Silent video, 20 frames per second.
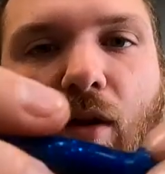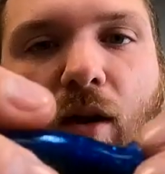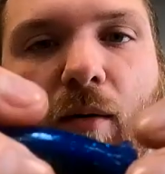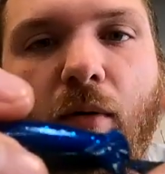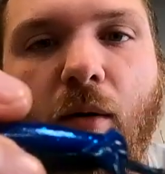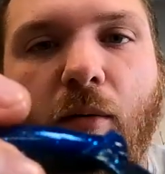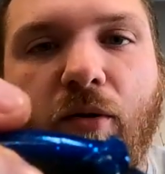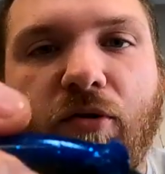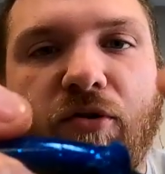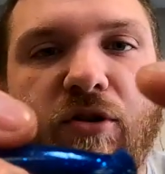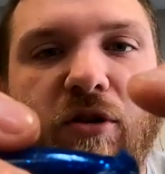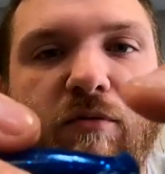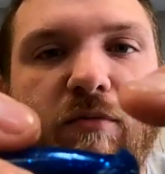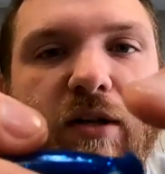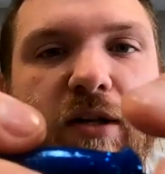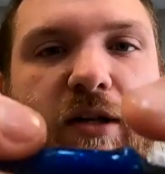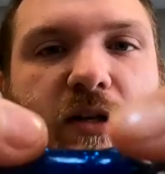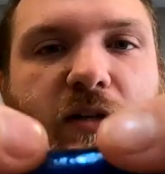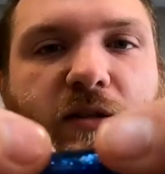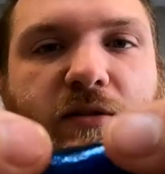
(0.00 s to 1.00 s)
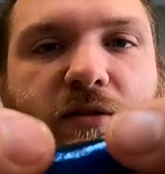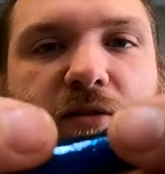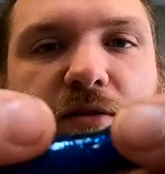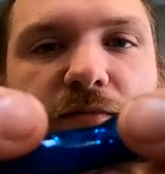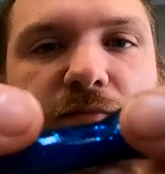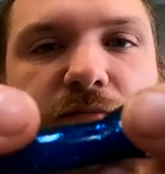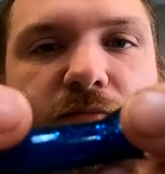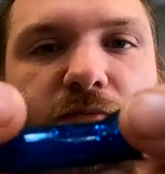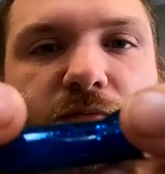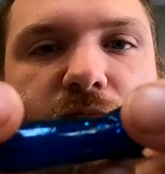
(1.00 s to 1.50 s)
But I'm assuming is
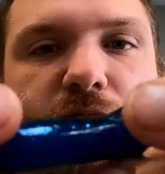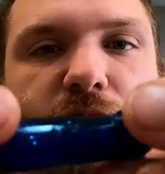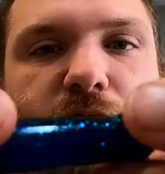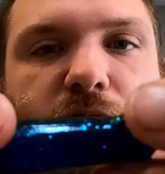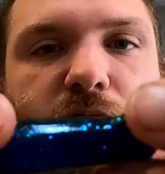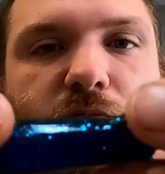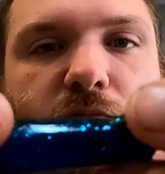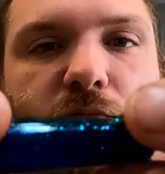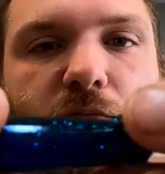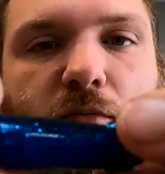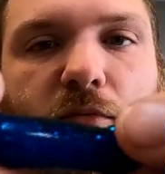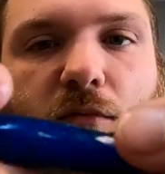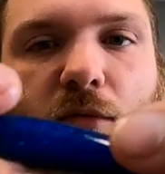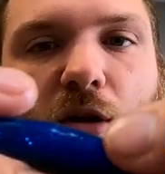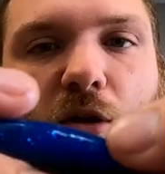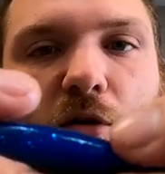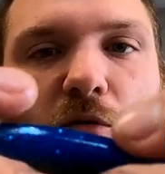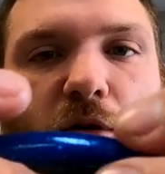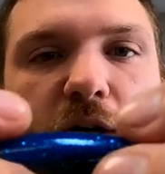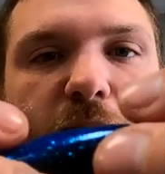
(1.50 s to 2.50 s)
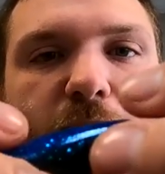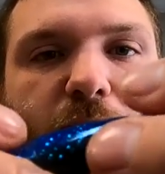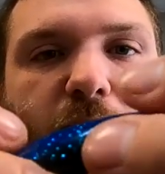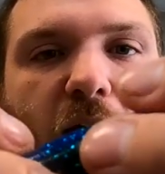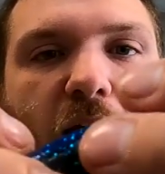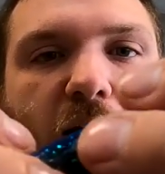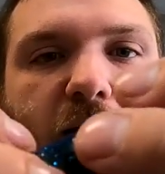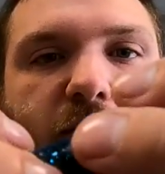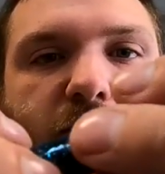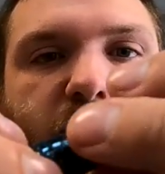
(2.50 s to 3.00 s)
you rig it
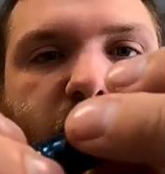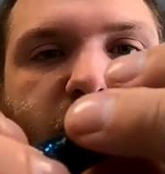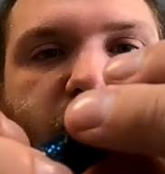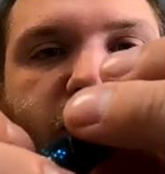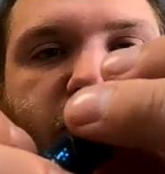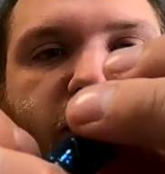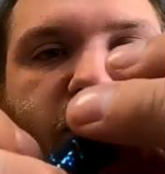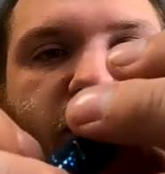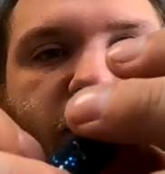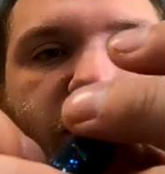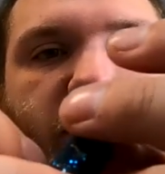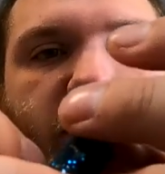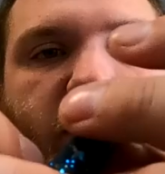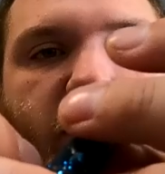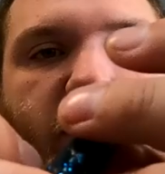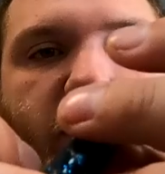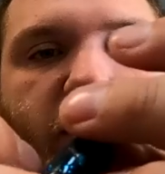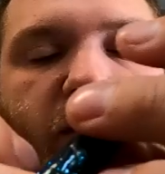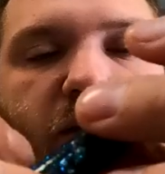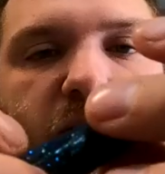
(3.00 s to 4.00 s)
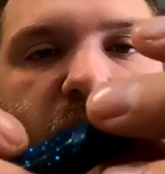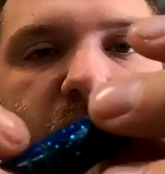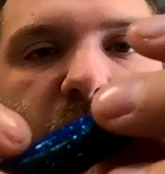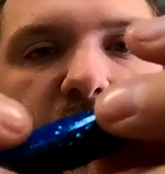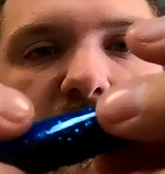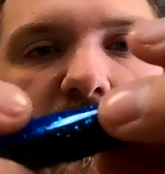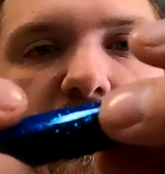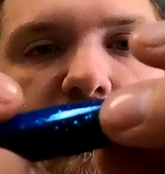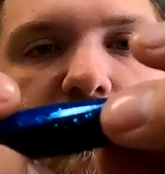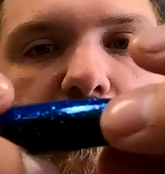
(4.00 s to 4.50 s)
backwards.
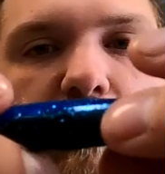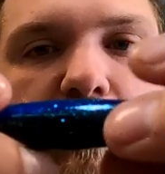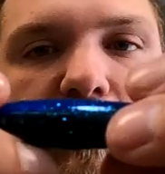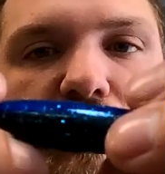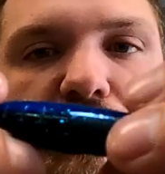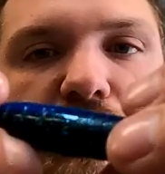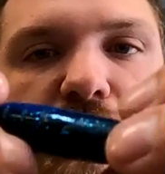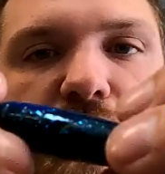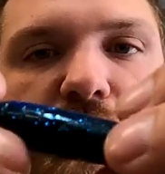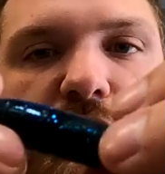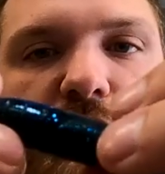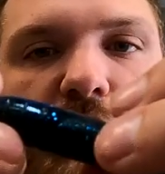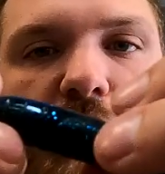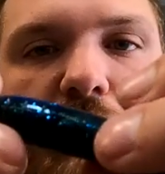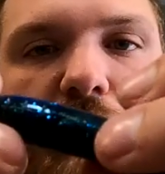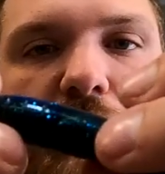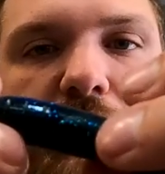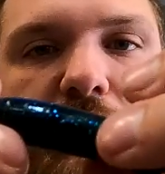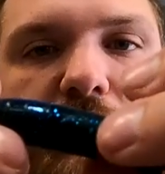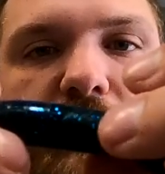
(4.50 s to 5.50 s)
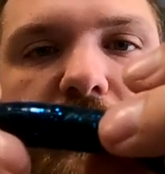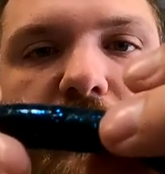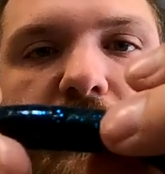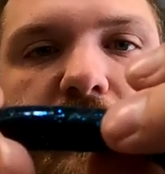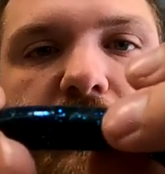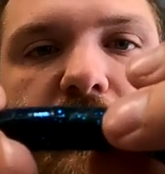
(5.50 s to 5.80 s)
I don't know where you start.